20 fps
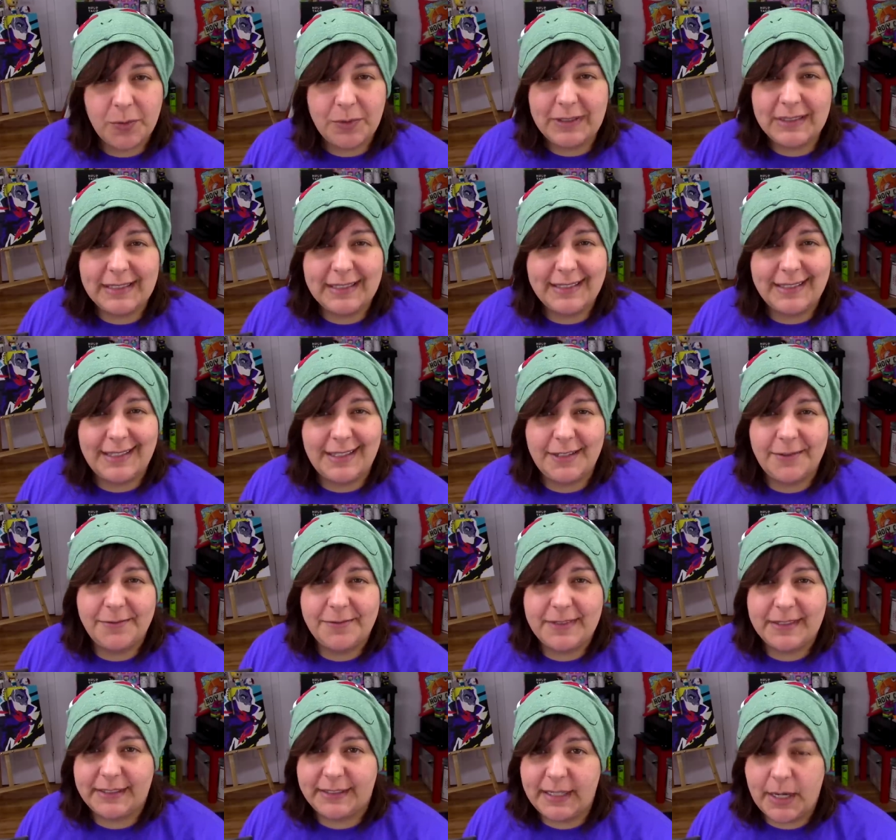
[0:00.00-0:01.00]
really give
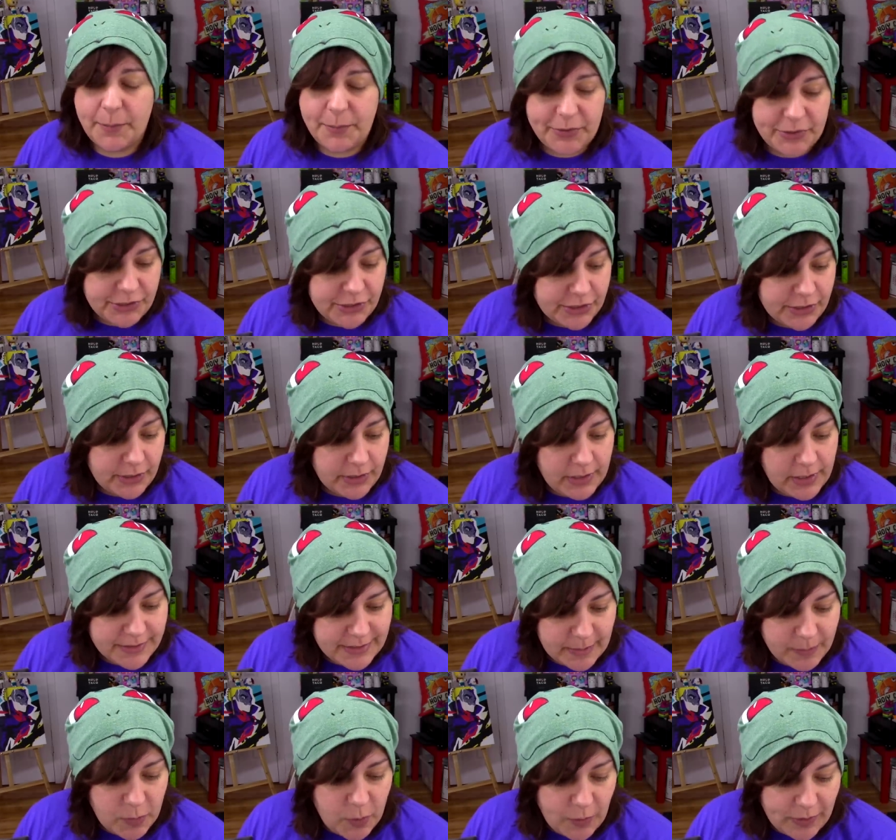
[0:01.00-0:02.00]
the temperature,
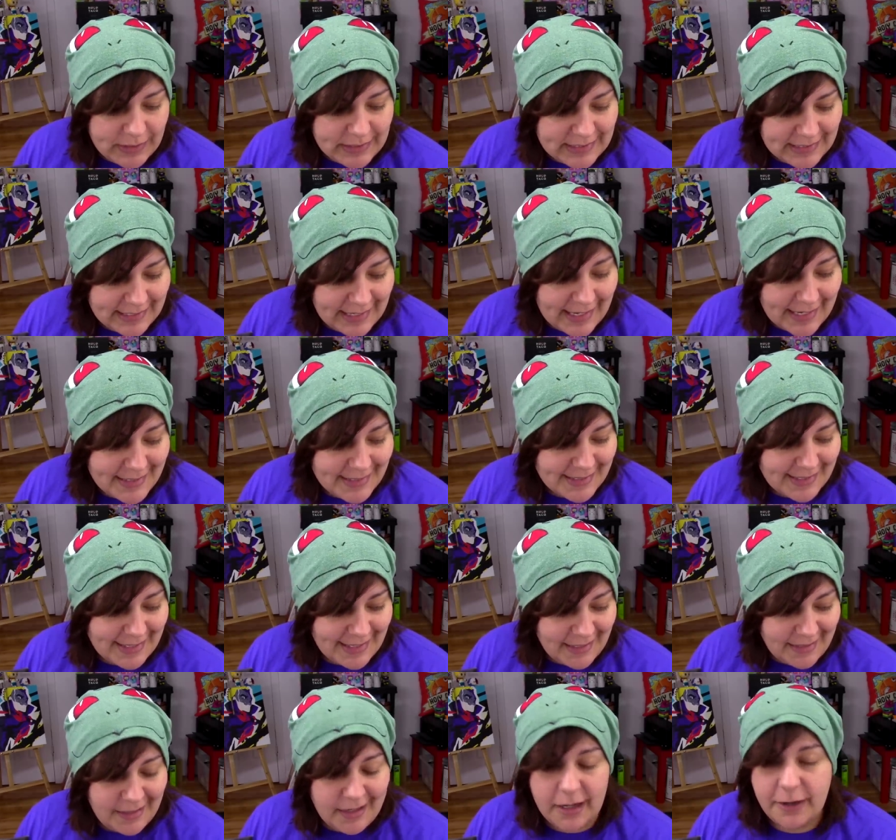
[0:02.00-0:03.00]
so I'm going to guess
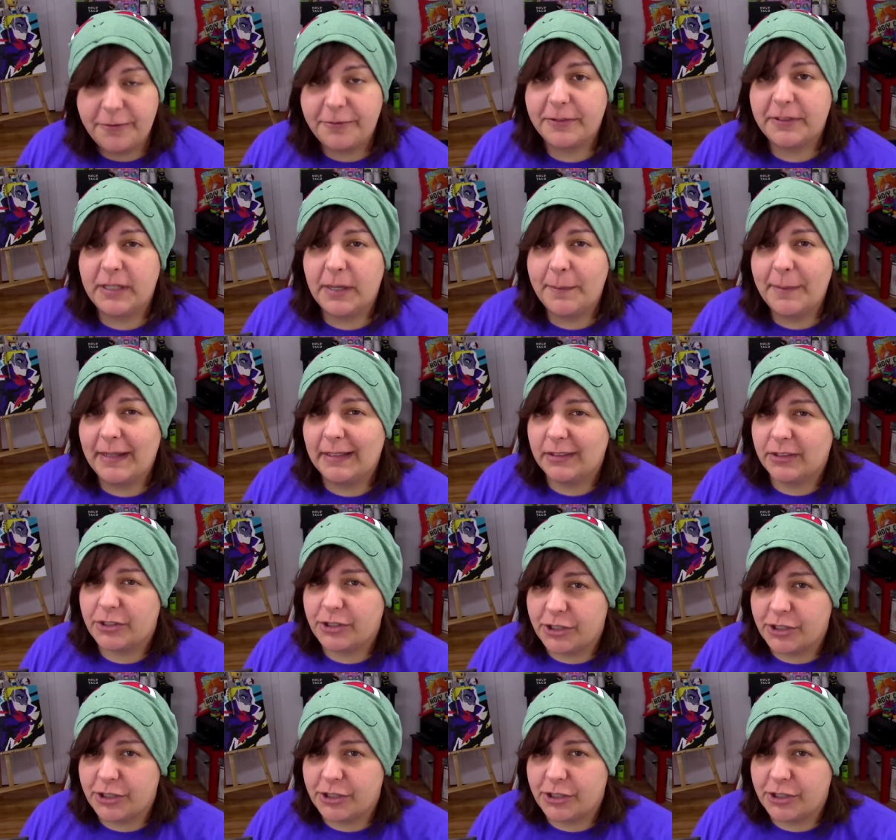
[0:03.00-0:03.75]
enough to melt